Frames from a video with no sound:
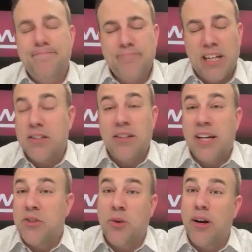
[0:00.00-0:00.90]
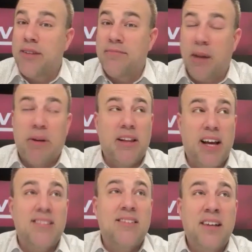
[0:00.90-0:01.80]
that's right. I mean,
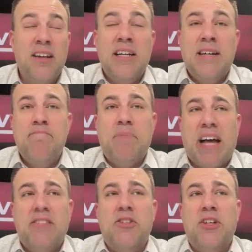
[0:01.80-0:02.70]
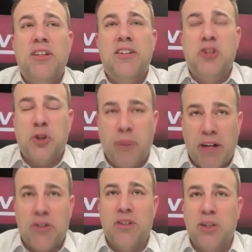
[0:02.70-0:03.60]
that's
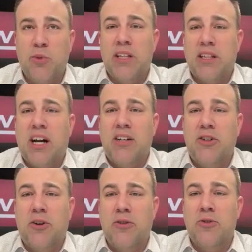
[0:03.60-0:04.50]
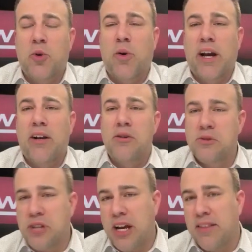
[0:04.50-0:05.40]
especially with nocturnal
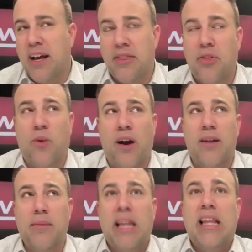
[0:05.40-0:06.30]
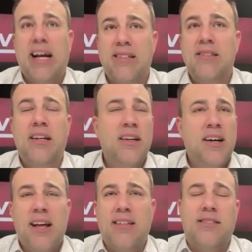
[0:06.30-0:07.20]
tornadoes and that threat. I mean, that's
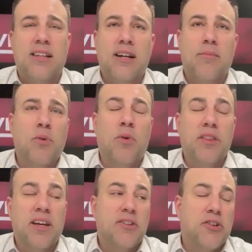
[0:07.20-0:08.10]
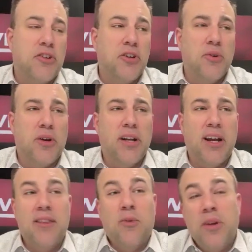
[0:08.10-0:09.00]
That's the number one thing to do.
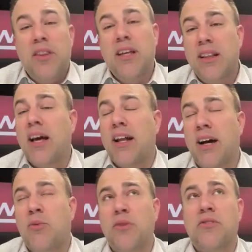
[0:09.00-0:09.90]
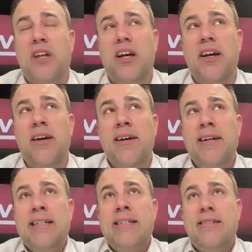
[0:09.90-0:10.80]
And the one thing that I will say,
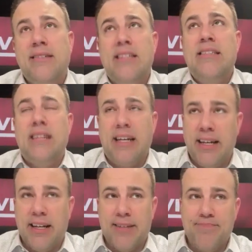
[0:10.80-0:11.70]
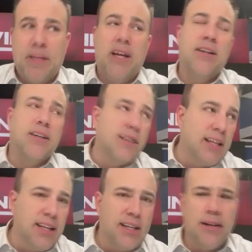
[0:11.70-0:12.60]
since Ian and
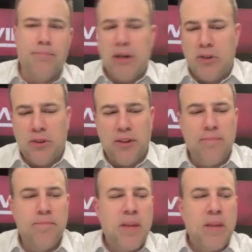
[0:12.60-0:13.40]
Helene and Milton,